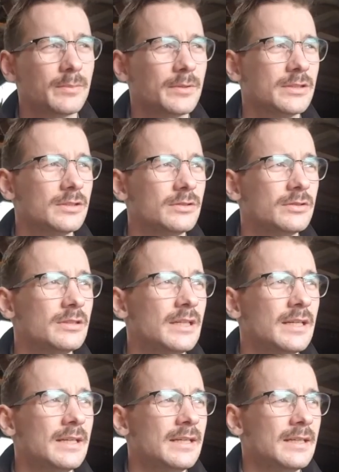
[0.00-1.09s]
I'm going to
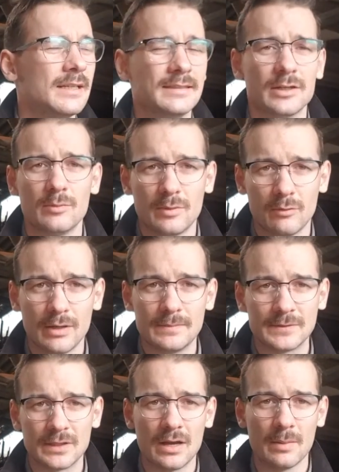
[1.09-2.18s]
do is, on my
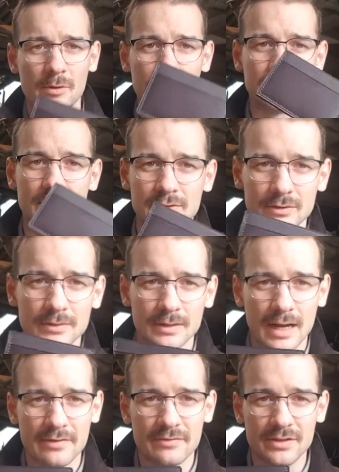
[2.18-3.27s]
website, I'm going
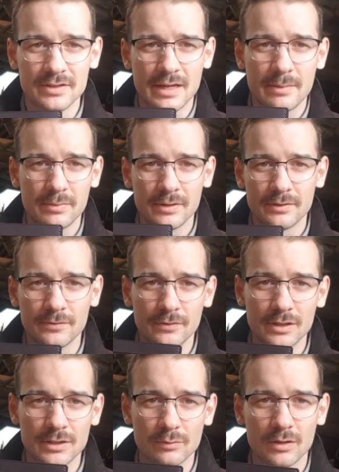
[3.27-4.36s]
to have the
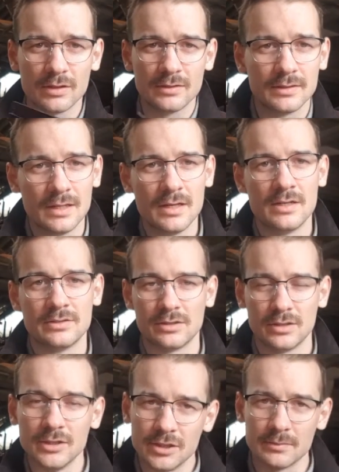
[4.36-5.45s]
template for this wallet,
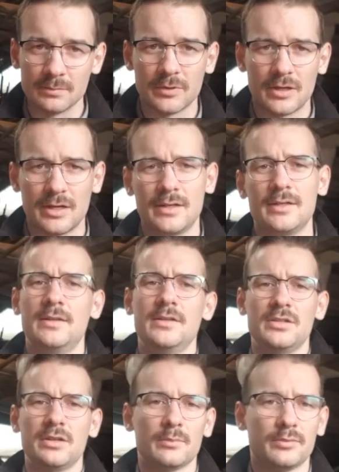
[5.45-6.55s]
so you can buy
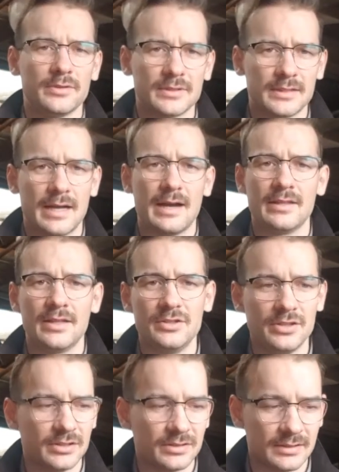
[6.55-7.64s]
it, you can print it out,
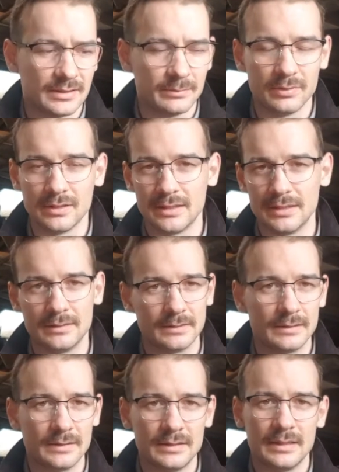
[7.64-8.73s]
and then you can just
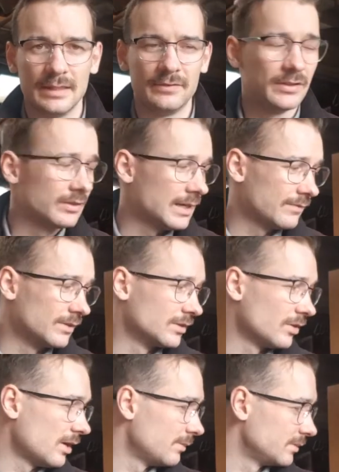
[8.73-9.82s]
simply, if you don't
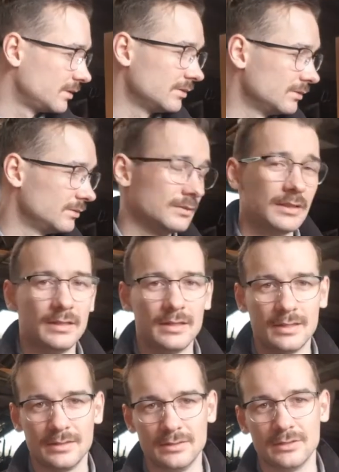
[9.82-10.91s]
have the time to,
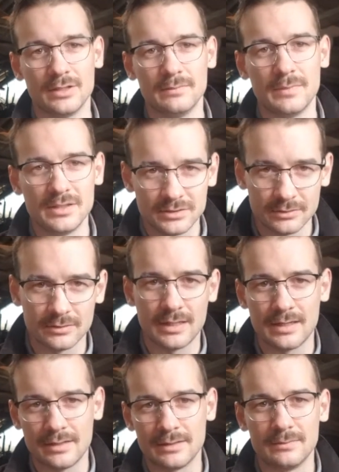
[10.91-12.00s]
you know,
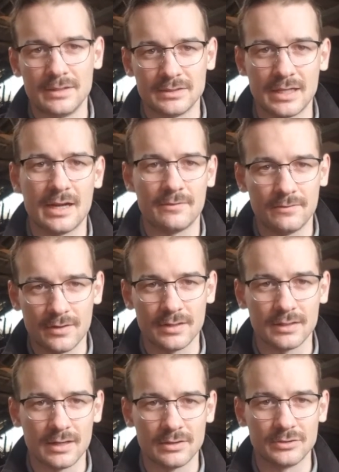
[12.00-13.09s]
measure out and measure how
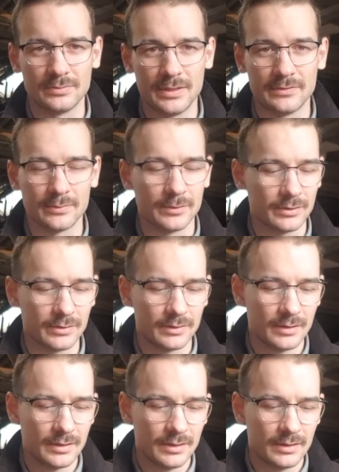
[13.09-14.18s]
far the card should be from
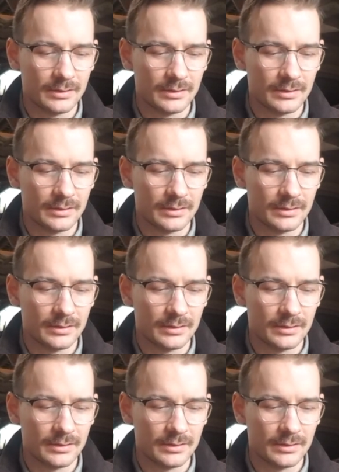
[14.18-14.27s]
the